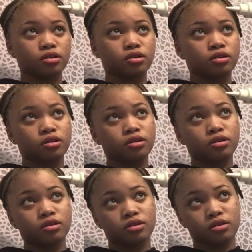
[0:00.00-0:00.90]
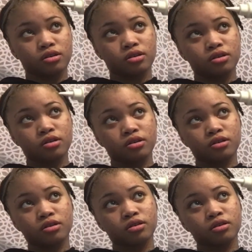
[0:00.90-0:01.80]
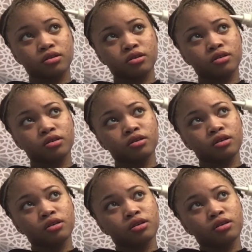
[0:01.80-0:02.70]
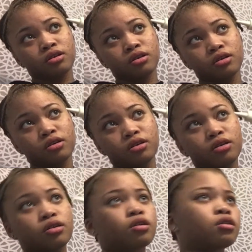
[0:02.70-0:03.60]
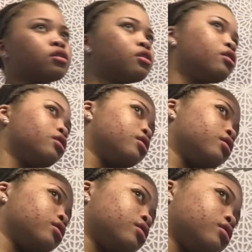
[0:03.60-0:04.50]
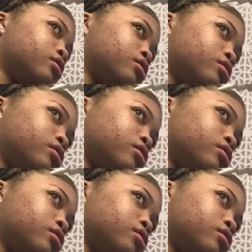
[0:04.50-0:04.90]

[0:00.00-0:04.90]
(no one is talking)